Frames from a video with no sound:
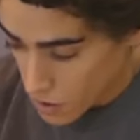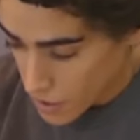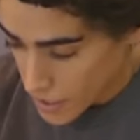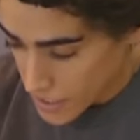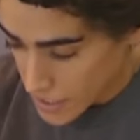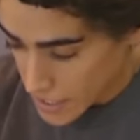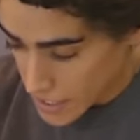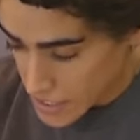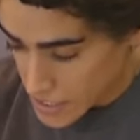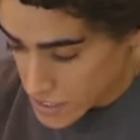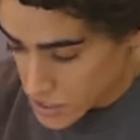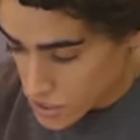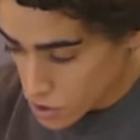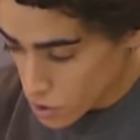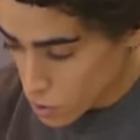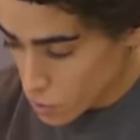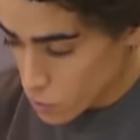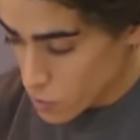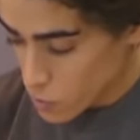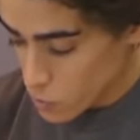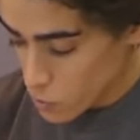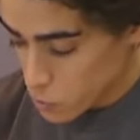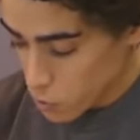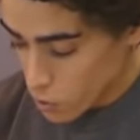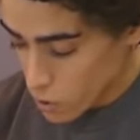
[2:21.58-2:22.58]
All right, guys, so
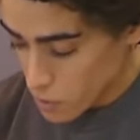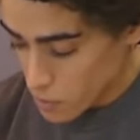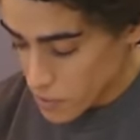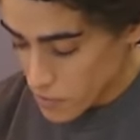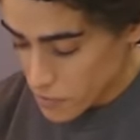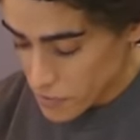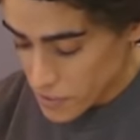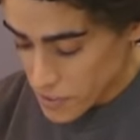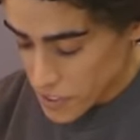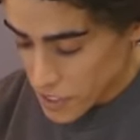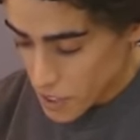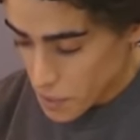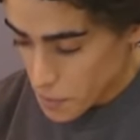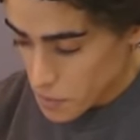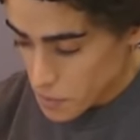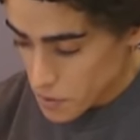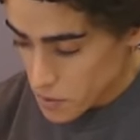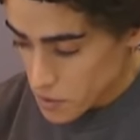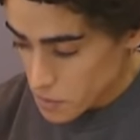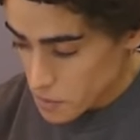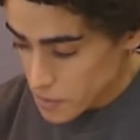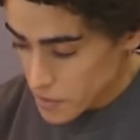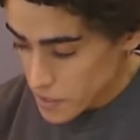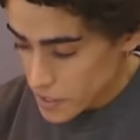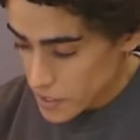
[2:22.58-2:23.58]
we warmed everything up a
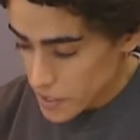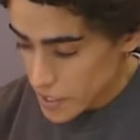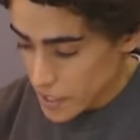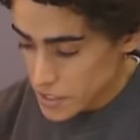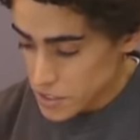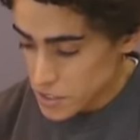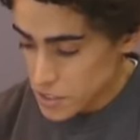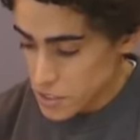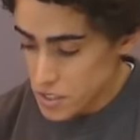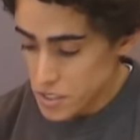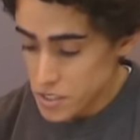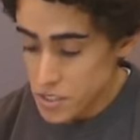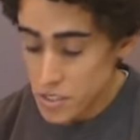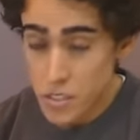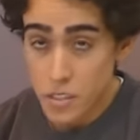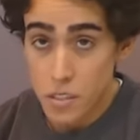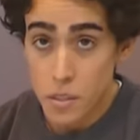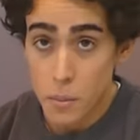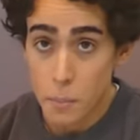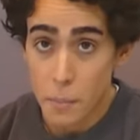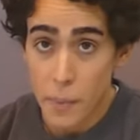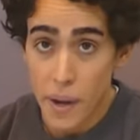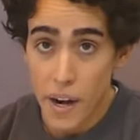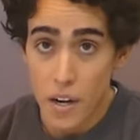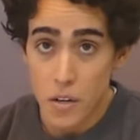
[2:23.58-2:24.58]
little bit. As you can see,
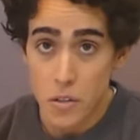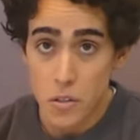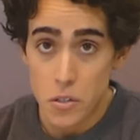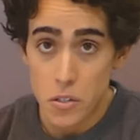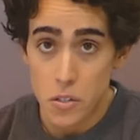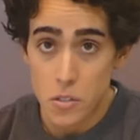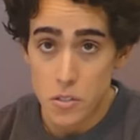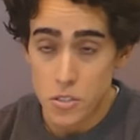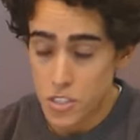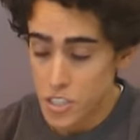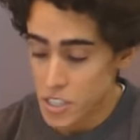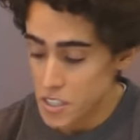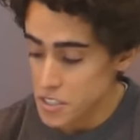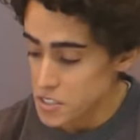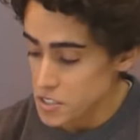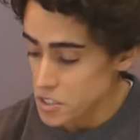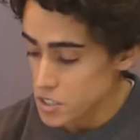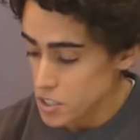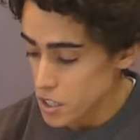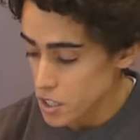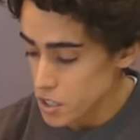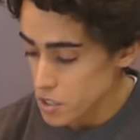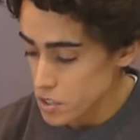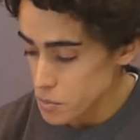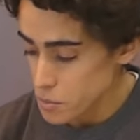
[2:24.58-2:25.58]
the marrow
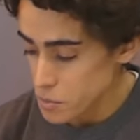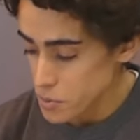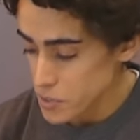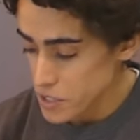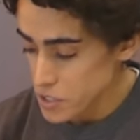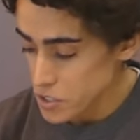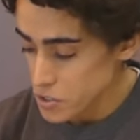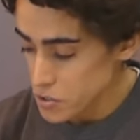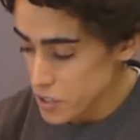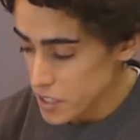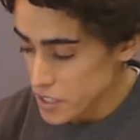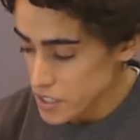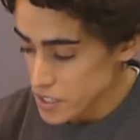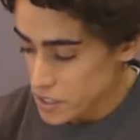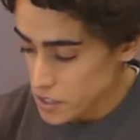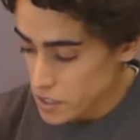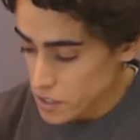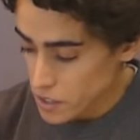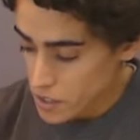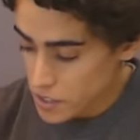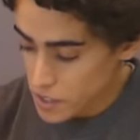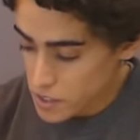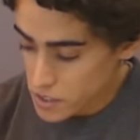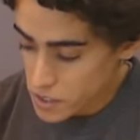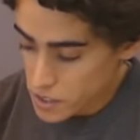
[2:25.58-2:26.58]
changed color pretty
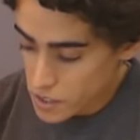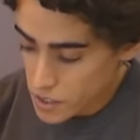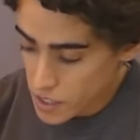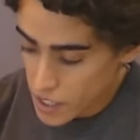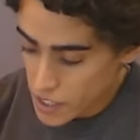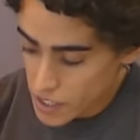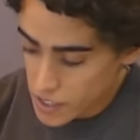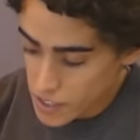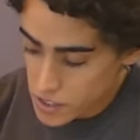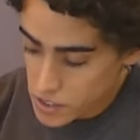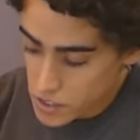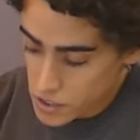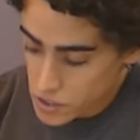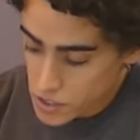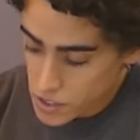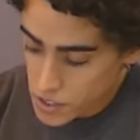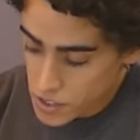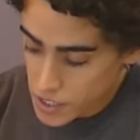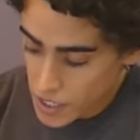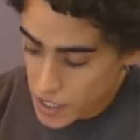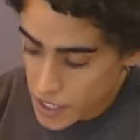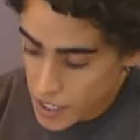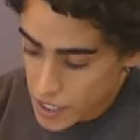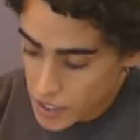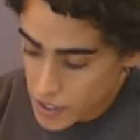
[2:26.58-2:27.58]
drastically. It's a lot easier
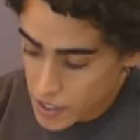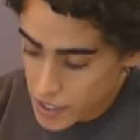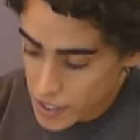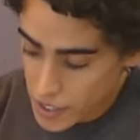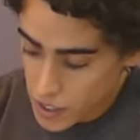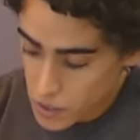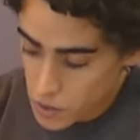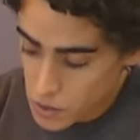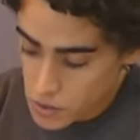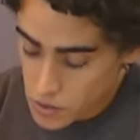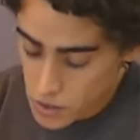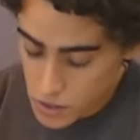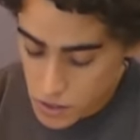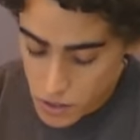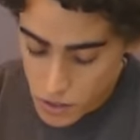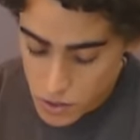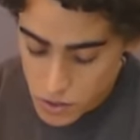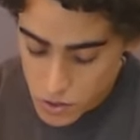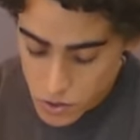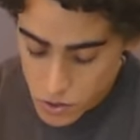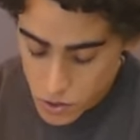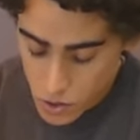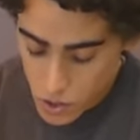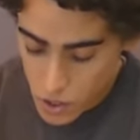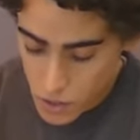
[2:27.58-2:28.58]
to get out now. It's a
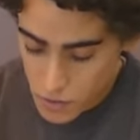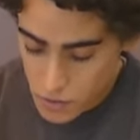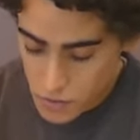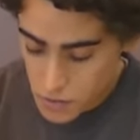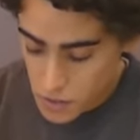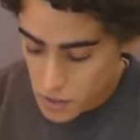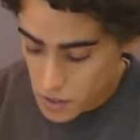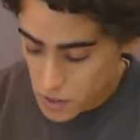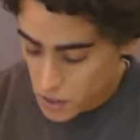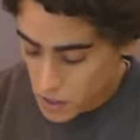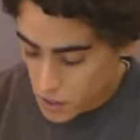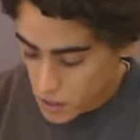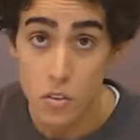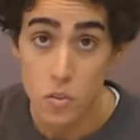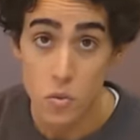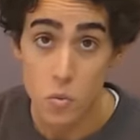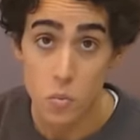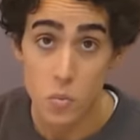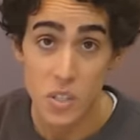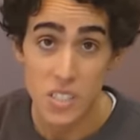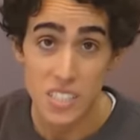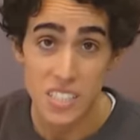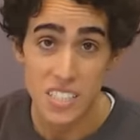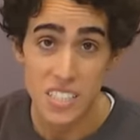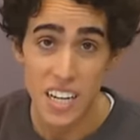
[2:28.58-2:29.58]
little soft.
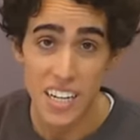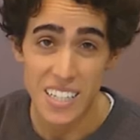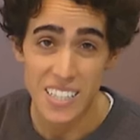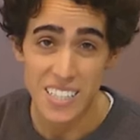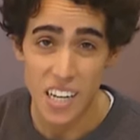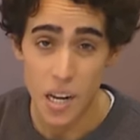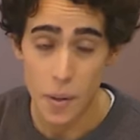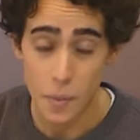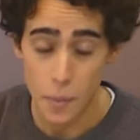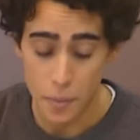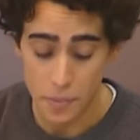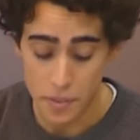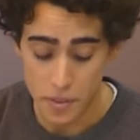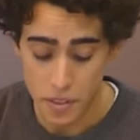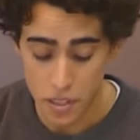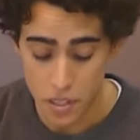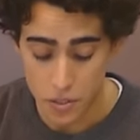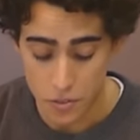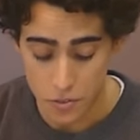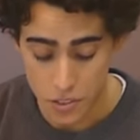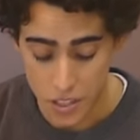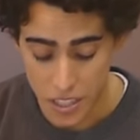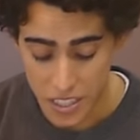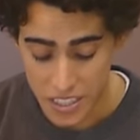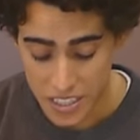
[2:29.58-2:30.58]
The reason I chop up the
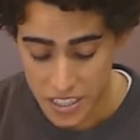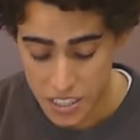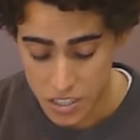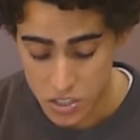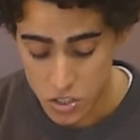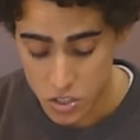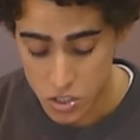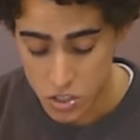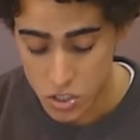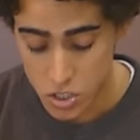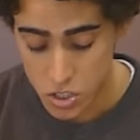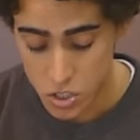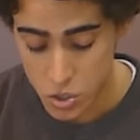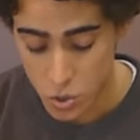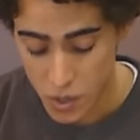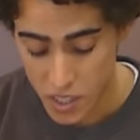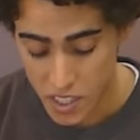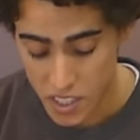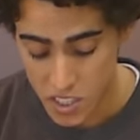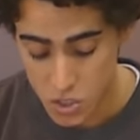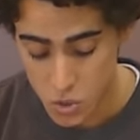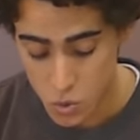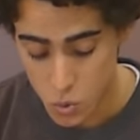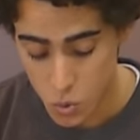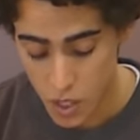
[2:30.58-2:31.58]
liver like this is just so I
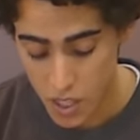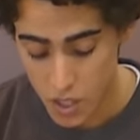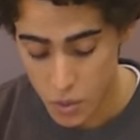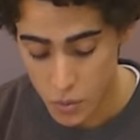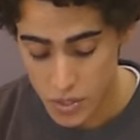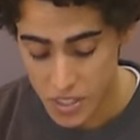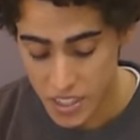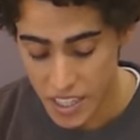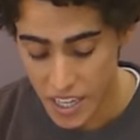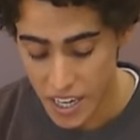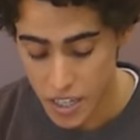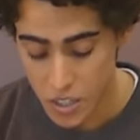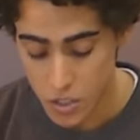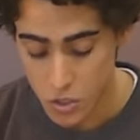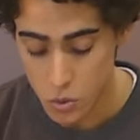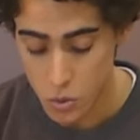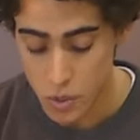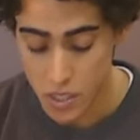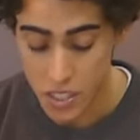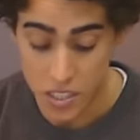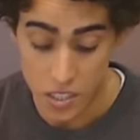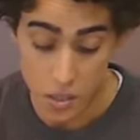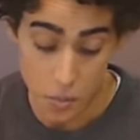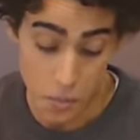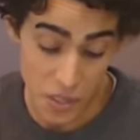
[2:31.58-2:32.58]
could swallow it down
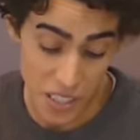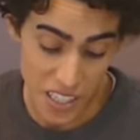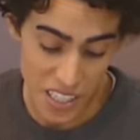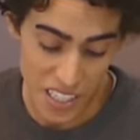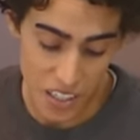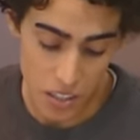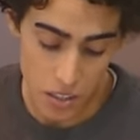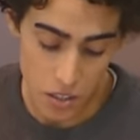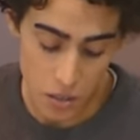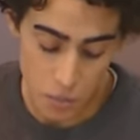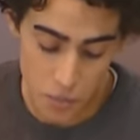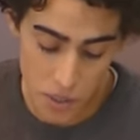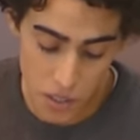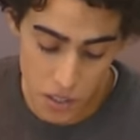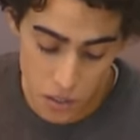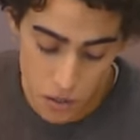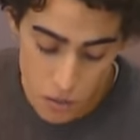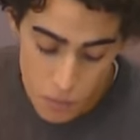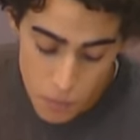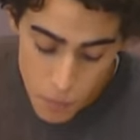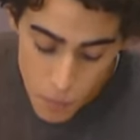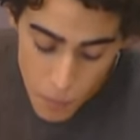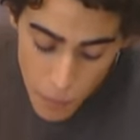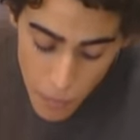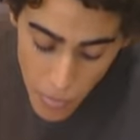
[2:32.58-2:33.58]
quick at the beginning of the
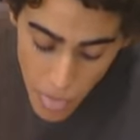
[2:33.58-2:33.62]
meal.